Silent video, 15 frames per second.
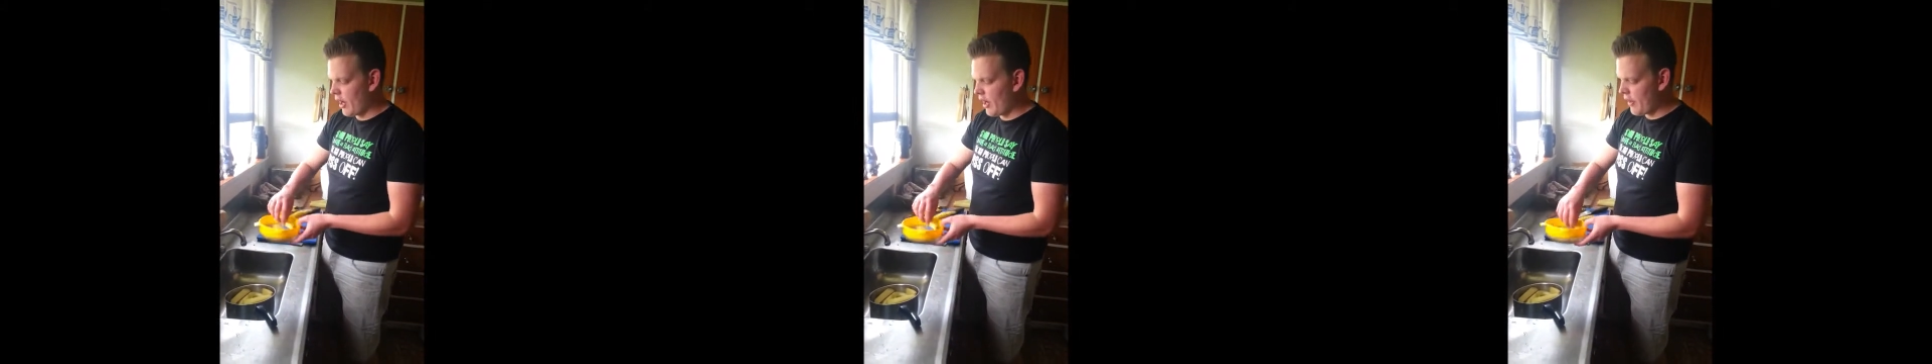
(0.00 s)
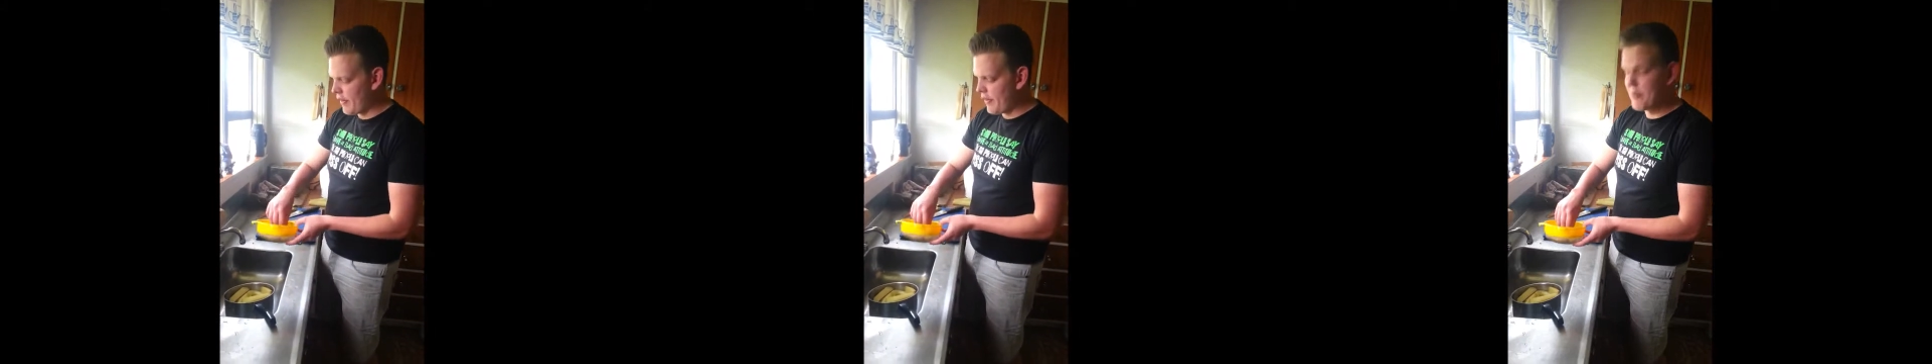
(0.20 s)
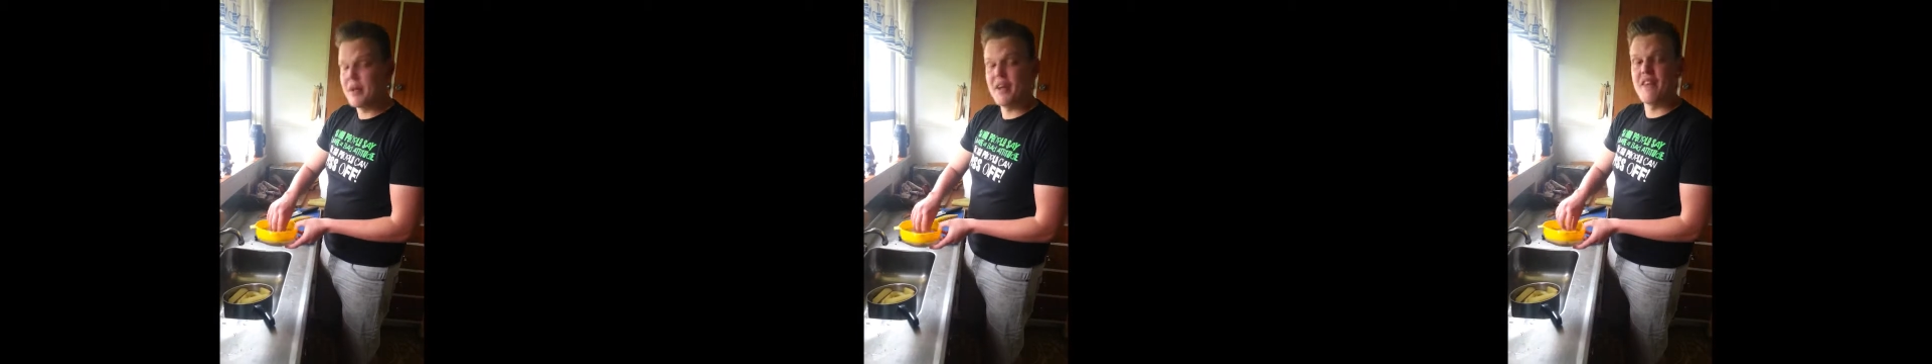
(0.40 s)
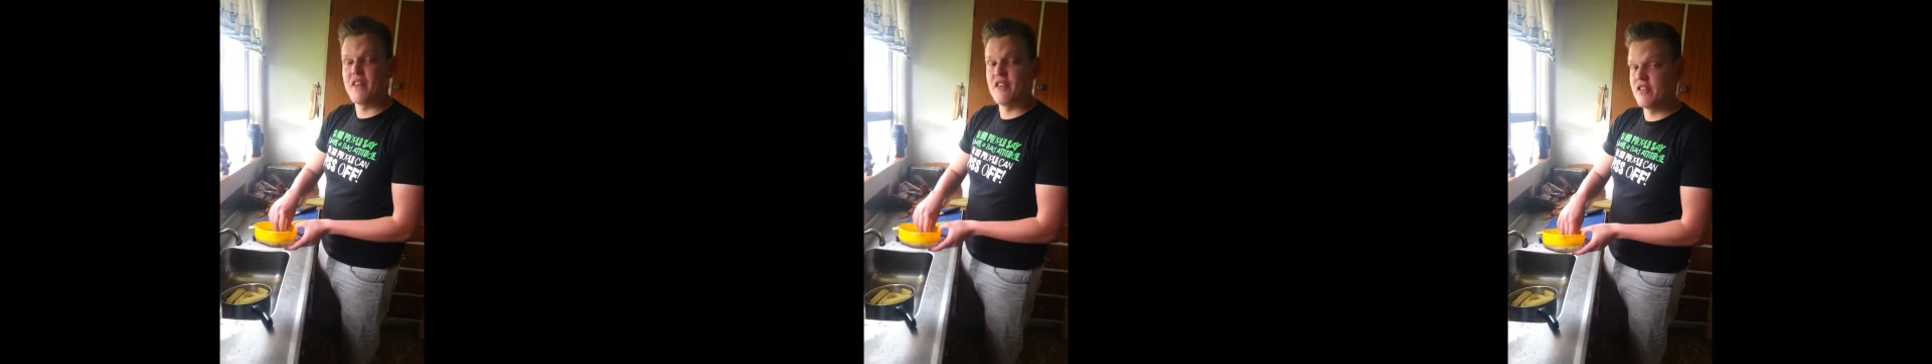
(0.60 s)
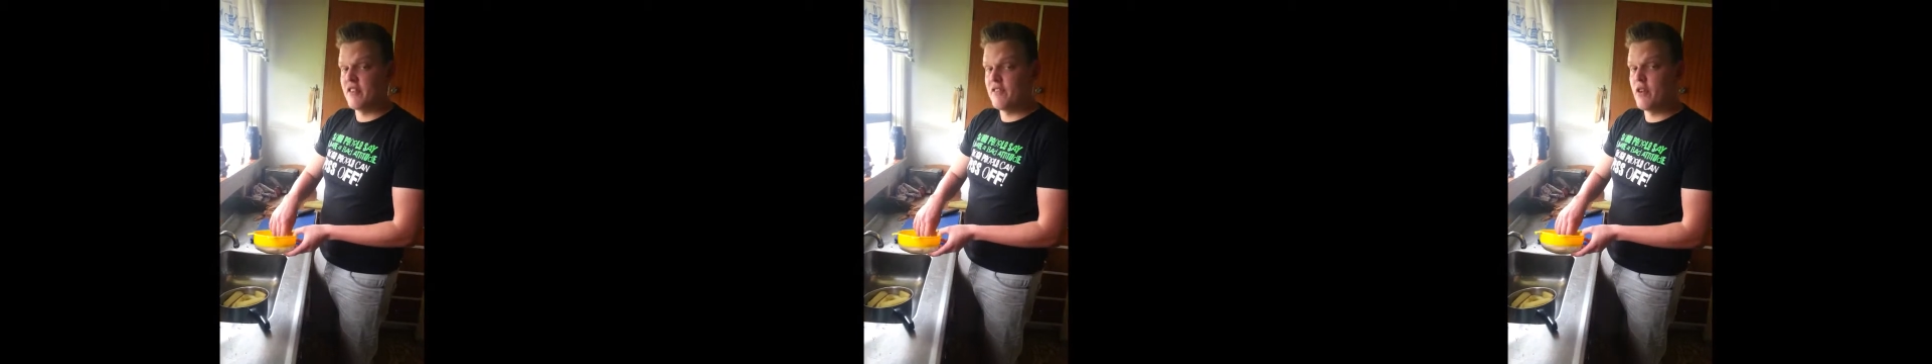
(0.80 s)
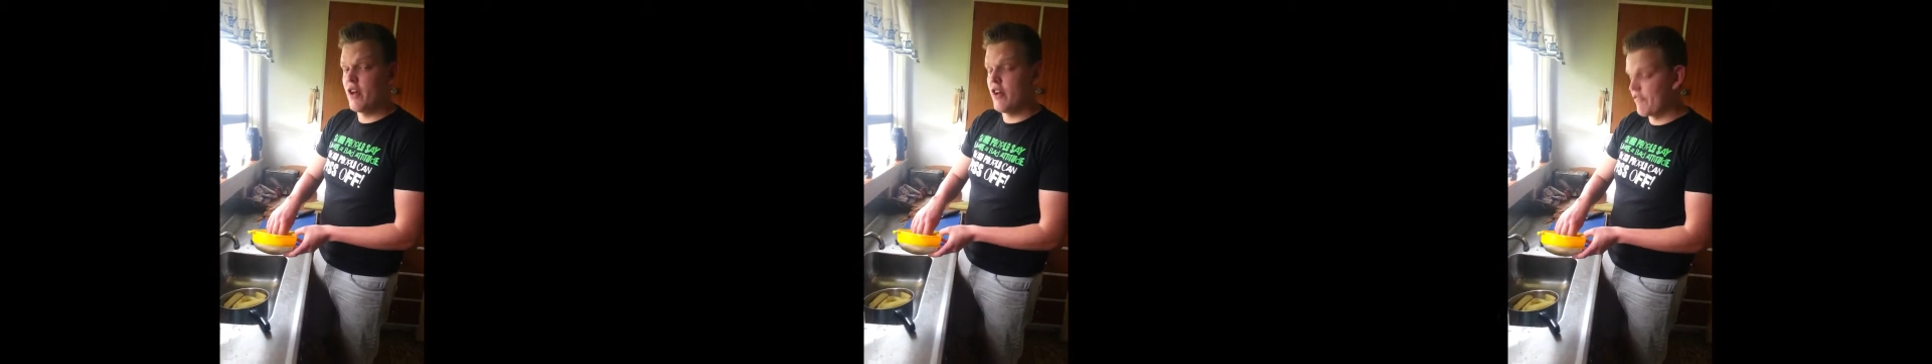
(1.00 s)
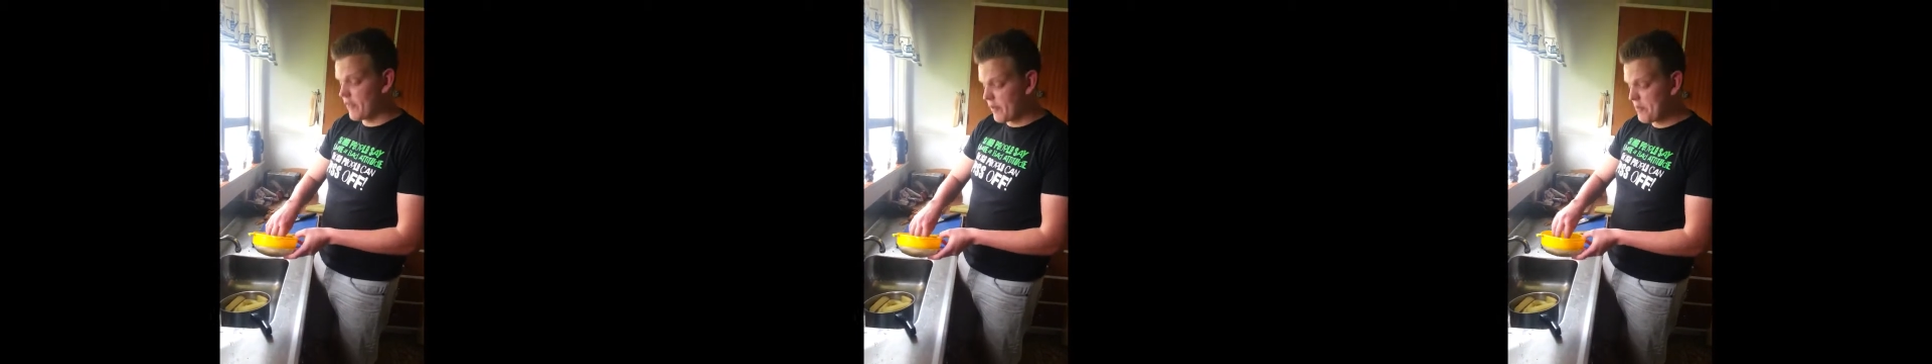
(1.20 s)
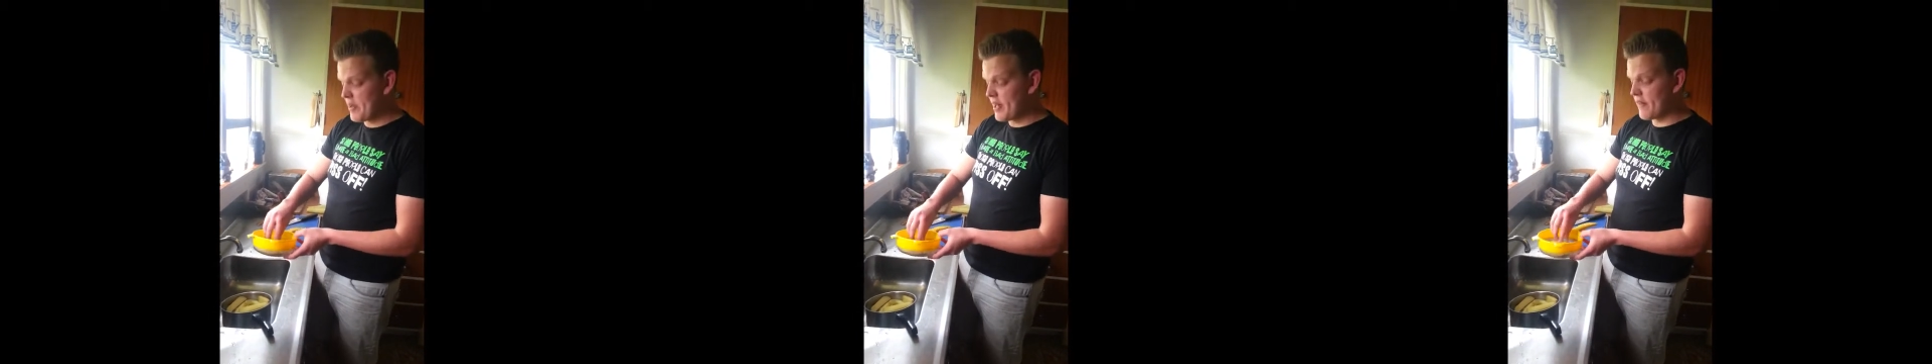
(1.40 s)
The bigger the sieve you
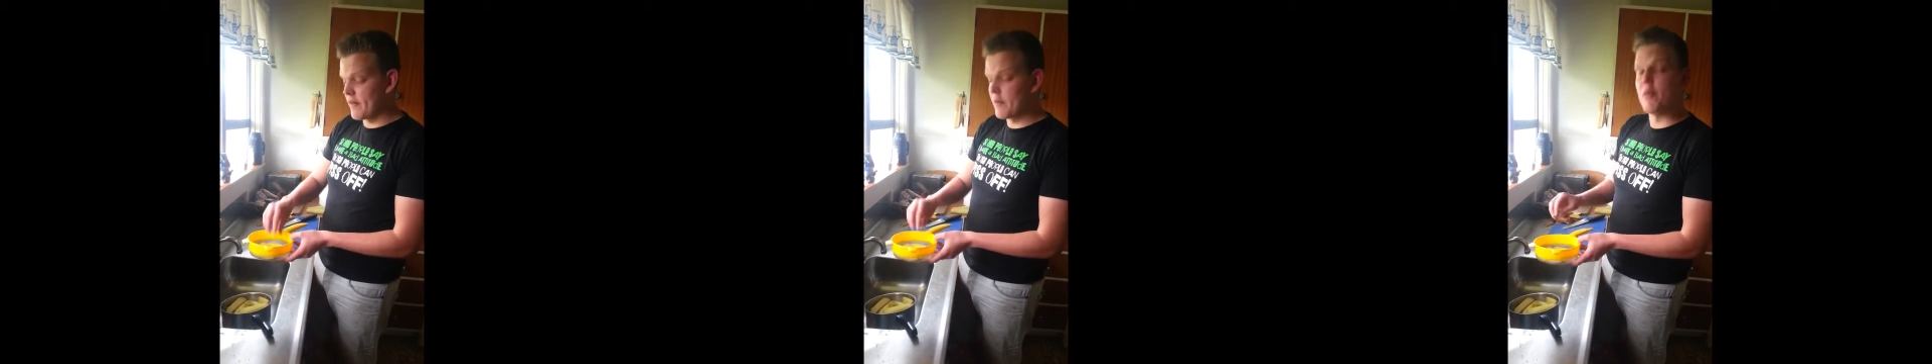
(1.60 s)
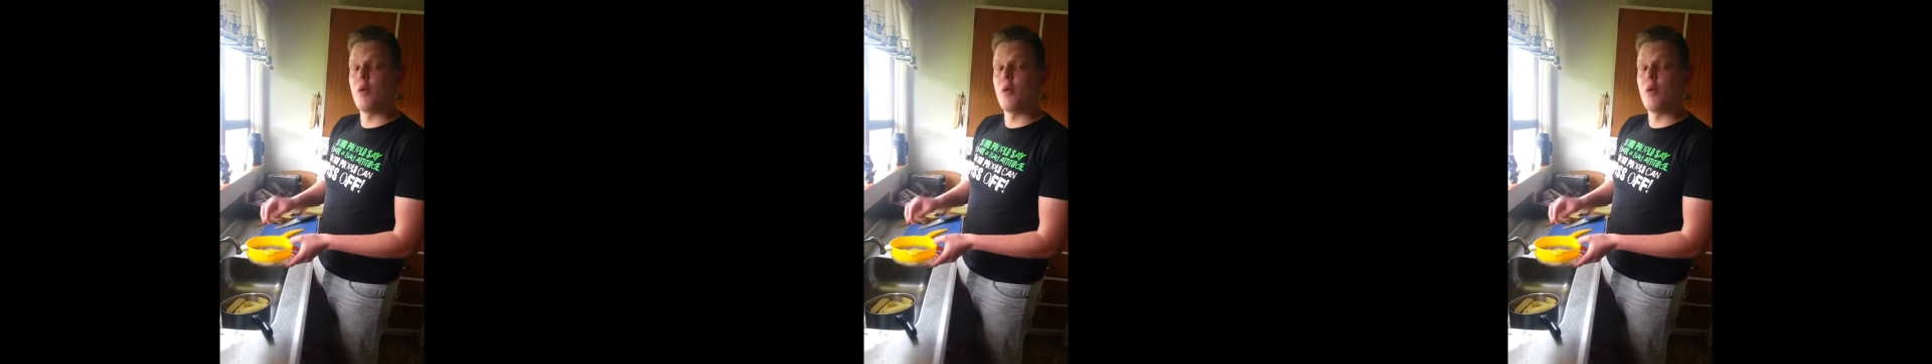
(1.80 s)
have, the better,